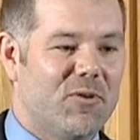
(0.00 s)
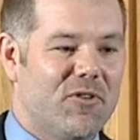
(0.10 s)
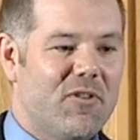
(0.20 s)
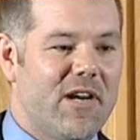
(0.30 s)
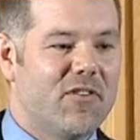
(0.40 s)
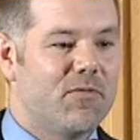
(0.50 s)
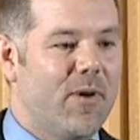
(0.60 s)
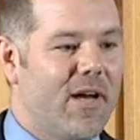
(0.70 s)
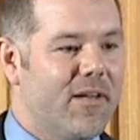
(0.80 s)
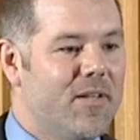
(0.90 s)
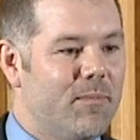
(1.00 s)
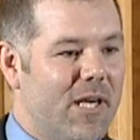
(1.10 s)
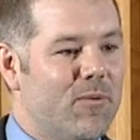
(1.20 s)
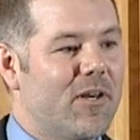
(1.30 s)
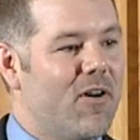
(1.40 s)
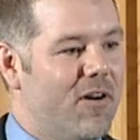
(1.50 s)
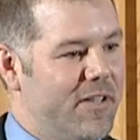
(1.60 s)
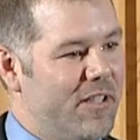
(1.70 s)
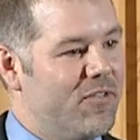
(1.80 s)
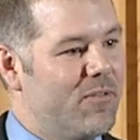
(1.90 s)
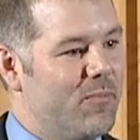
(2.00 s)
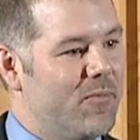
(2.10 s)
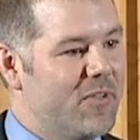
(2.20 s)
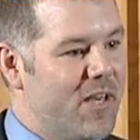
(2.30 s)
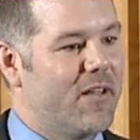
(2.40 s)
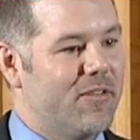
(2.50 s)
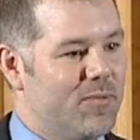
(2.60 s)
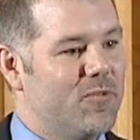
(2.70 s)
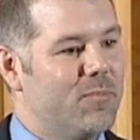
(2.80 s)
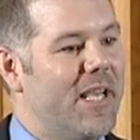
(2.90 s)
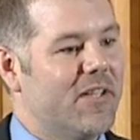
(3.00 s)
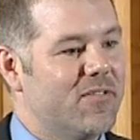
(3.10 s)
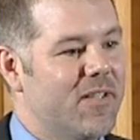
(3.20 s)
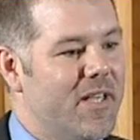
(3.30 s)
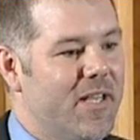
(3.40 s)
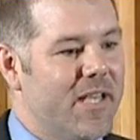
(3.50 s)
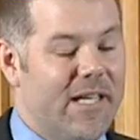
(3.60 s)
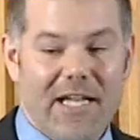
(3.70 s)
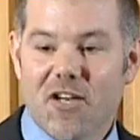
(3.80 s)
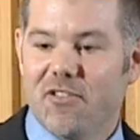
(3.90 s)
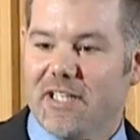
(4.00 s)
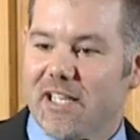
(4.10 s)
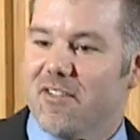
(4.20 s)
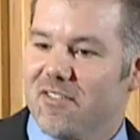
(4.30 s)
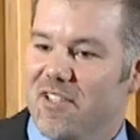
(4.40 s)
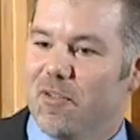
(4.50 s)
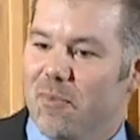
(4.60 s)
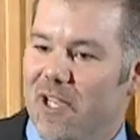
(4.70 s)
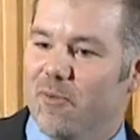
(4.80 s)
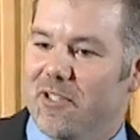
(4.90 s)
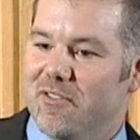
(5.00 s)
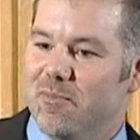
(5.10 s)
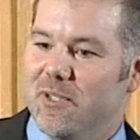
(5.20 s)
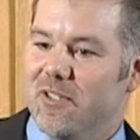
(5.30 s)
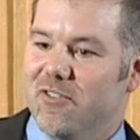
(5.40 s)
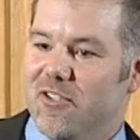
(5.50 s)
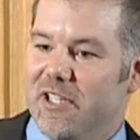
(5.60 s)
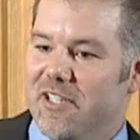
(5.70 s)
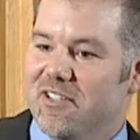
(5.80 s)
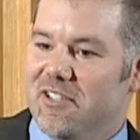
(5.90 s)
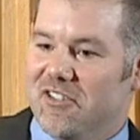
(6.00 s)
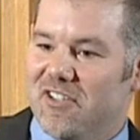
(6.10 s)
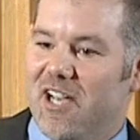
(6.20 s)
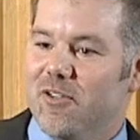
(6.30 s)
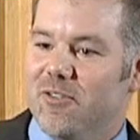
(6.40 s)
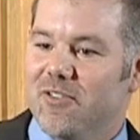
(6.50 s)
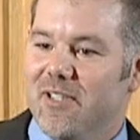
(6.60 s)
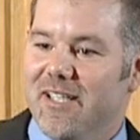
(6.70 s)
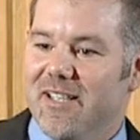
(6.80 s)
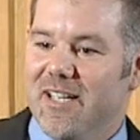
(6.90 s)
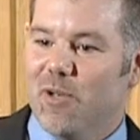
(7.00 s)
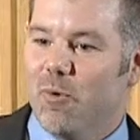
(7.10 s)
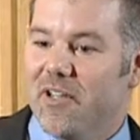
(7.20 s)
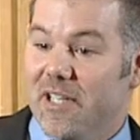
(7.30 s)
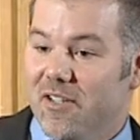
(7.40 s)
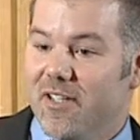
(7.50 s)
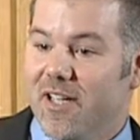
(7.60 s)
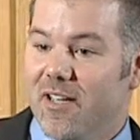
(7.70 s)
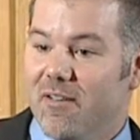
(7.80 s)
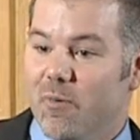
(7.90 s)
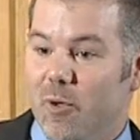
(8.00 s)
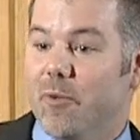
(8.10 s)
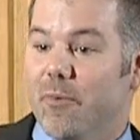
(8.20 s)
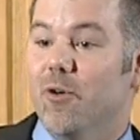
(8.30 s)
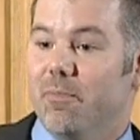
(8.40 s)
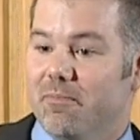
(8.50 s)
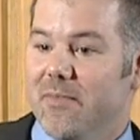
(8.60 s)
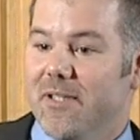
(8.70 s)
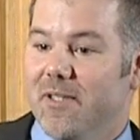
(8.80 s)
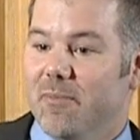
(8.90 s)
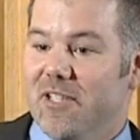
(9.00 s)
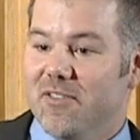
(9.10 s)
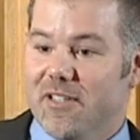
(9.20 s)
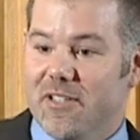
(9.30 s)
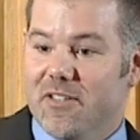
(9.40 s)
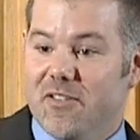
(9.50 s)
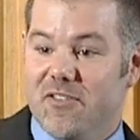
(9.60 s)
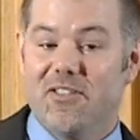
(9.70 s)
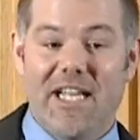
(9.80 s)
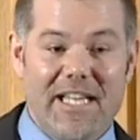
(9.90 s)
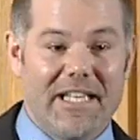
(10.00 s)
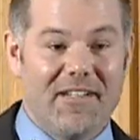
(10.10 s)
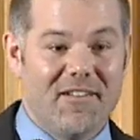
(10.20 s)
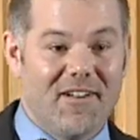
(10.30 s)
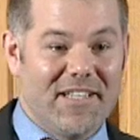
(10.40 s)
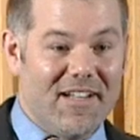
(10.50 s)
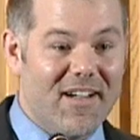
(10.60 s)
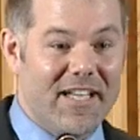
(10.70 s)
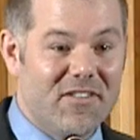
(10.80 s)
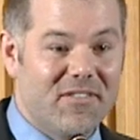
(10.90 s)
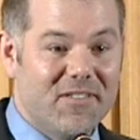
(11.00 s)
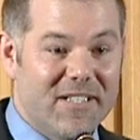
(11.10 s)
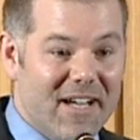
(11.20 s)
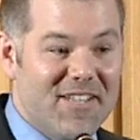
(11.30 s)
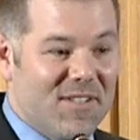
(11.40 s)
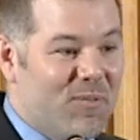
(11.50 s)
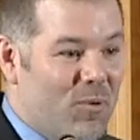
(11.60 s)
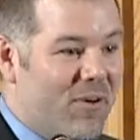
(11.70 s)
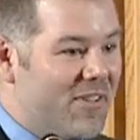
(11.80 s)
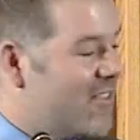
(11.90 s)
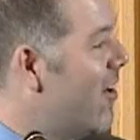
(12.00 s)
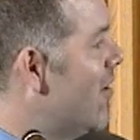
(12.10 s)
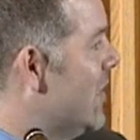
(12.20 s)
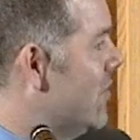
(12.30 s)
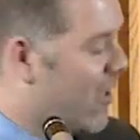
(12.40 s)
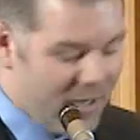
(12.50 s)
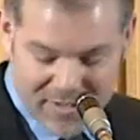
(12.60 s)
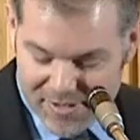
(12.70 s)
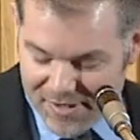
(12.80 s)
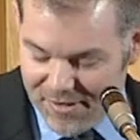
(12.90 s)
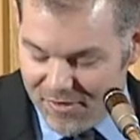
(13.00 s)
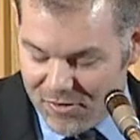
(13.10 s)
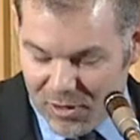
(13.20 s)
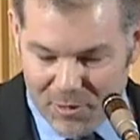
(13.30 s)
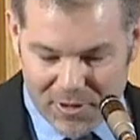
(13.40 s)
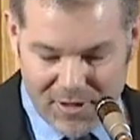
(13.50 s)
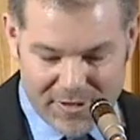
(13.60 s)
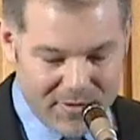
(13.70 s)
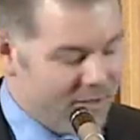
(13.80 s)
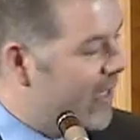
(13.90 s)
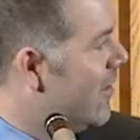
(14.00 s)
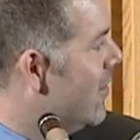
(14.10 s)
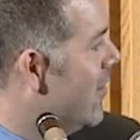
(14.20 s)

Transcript: who are trying to spot penguin colonies from satellite, from space. And they actually can't see the penguins because they're hidden in the shadows. And what do they look at? Well, the poop. Basically, the stain on the ice guides them to where these colonies are. So I would argue that